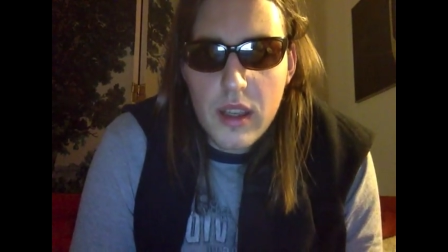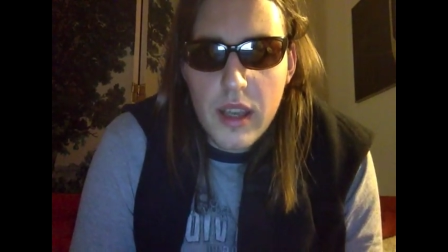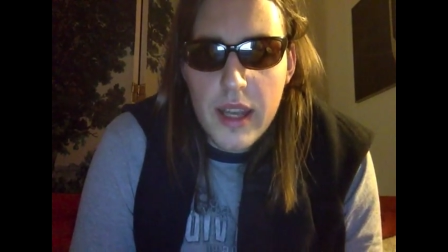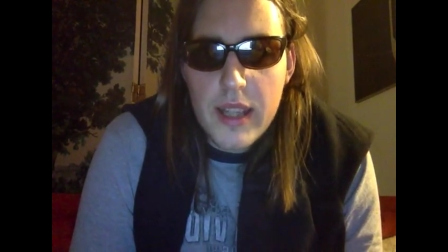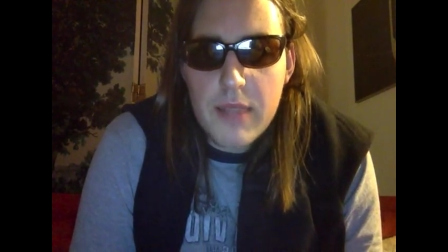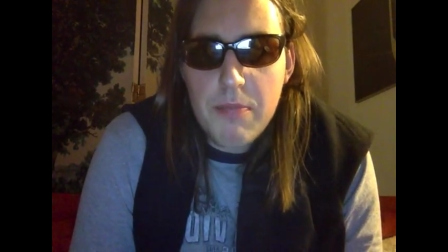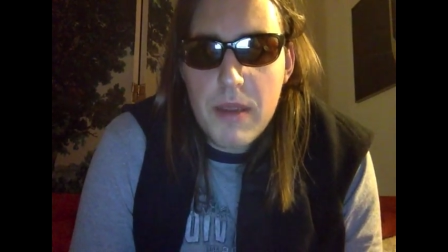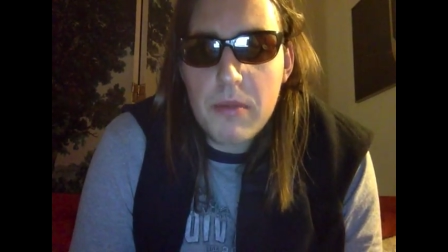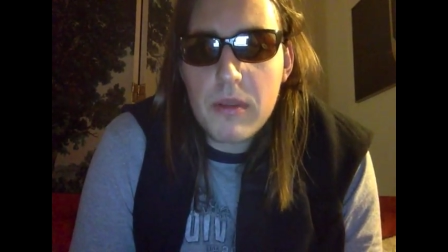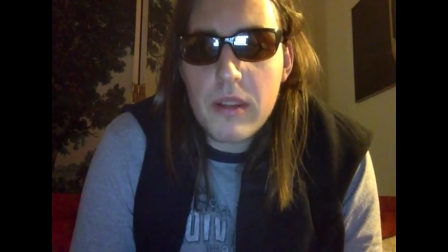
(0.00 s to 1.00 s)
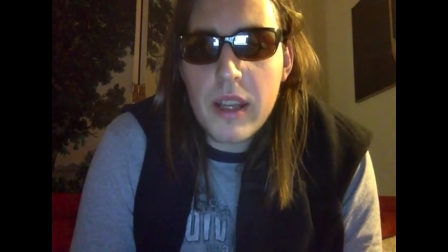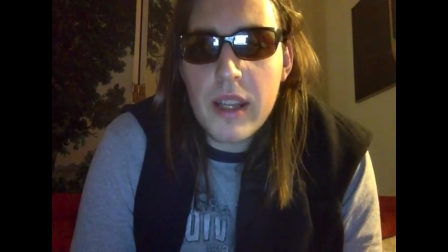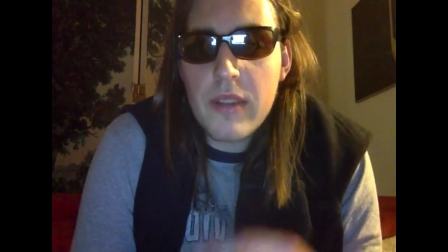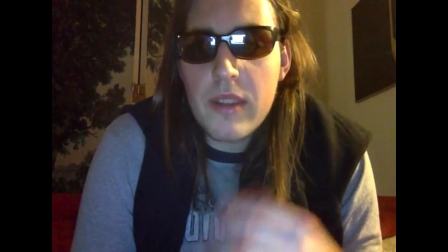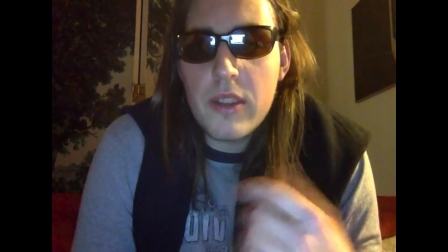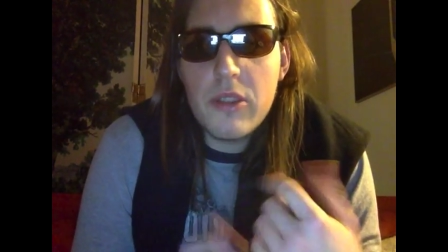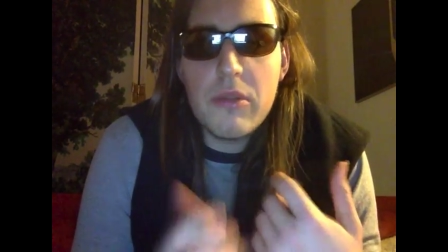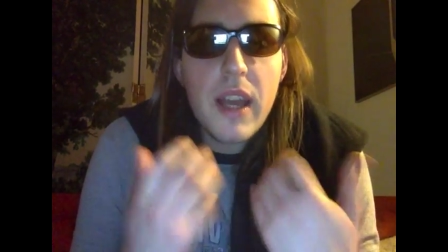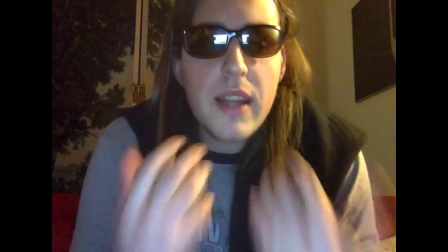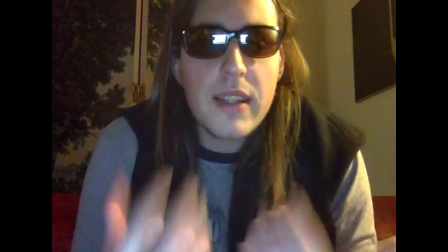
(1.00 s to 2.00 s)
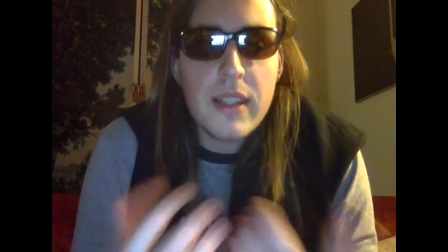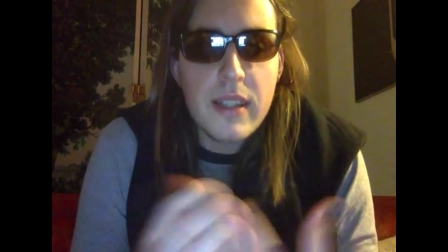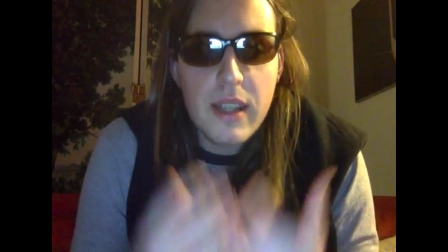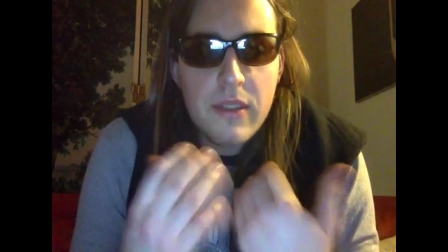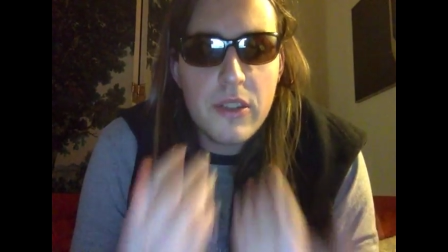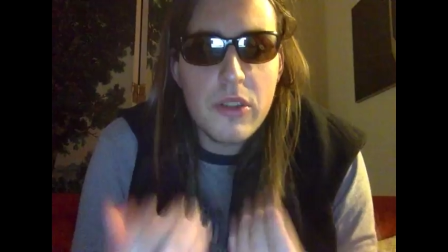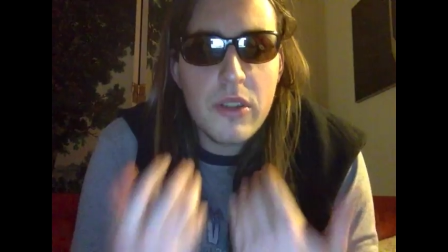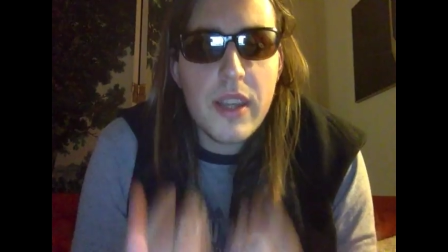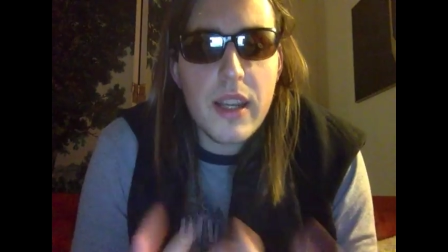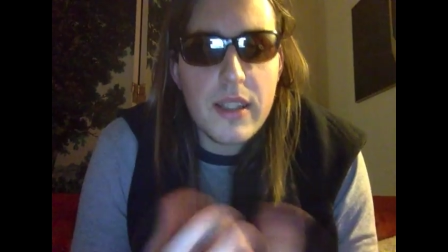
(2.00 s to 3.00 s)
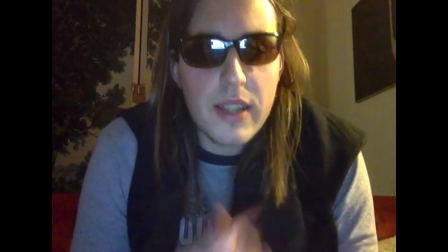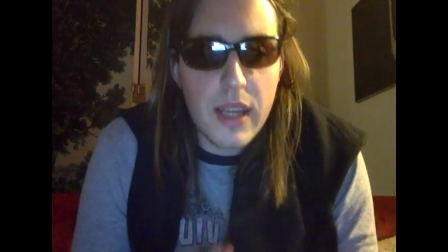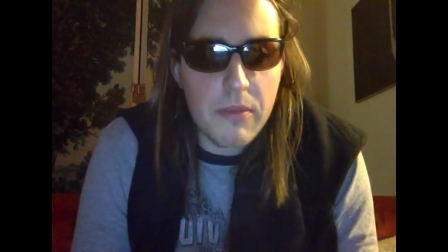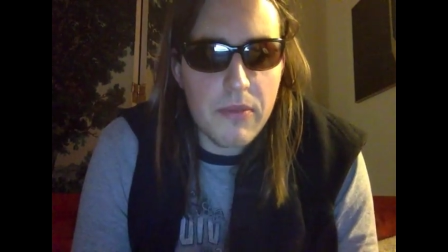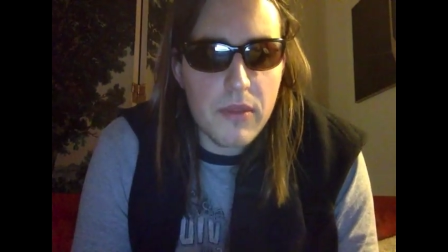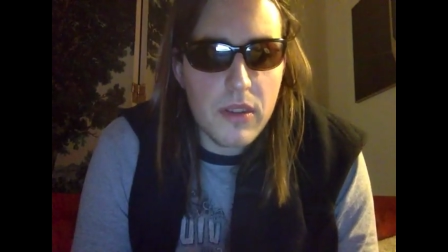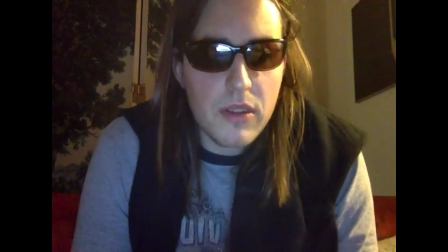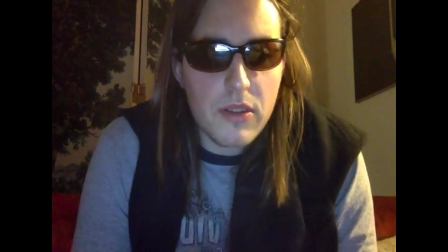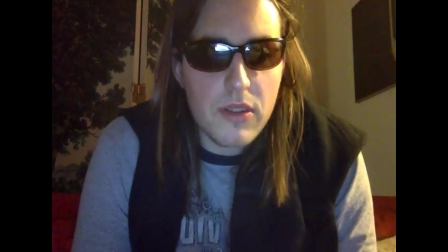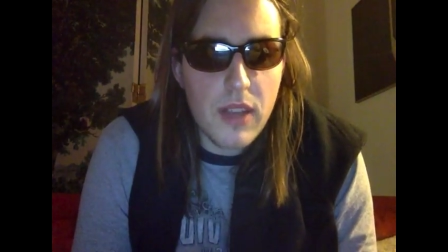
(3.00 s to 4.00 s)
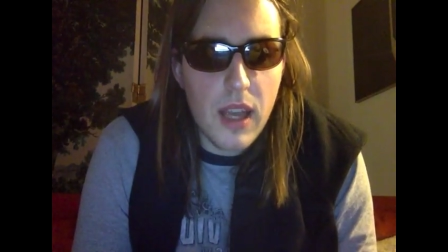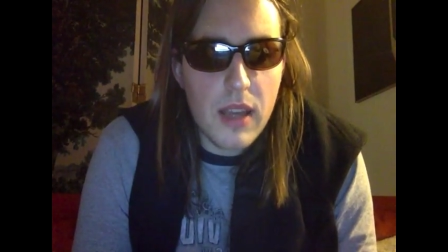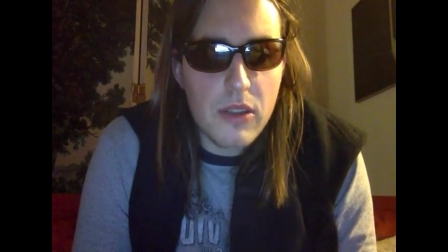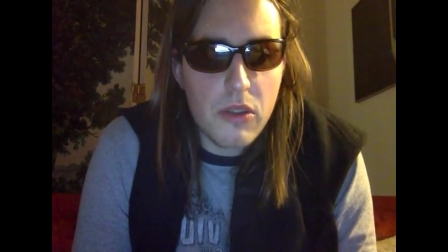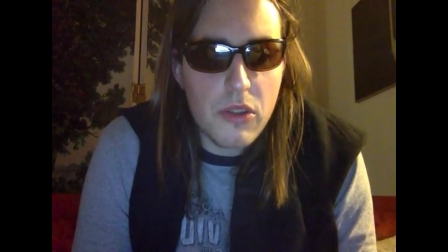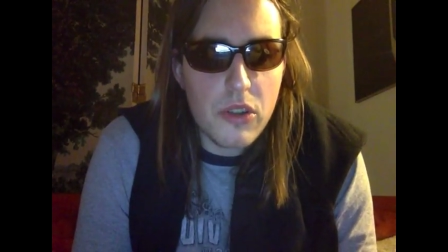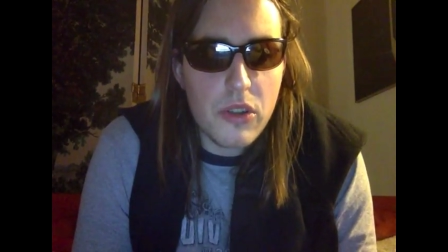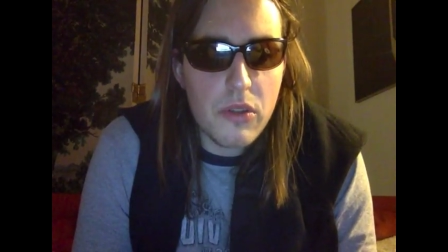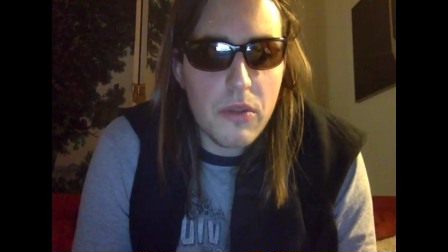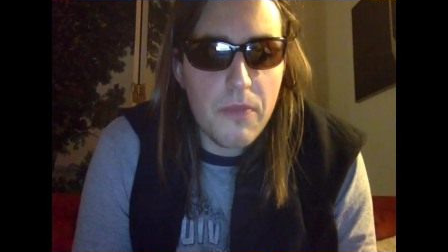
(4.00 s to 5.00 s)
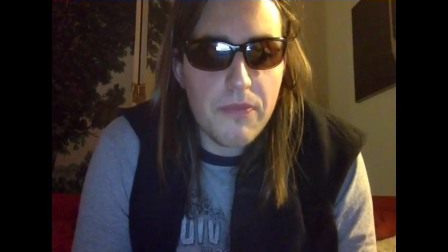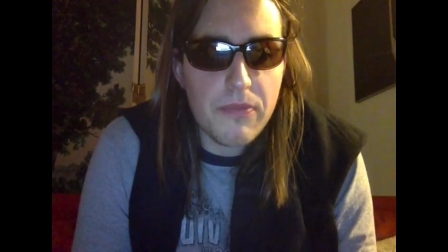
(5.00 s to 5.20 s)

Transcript: And as people, and even do that, even during that time, Jochirous'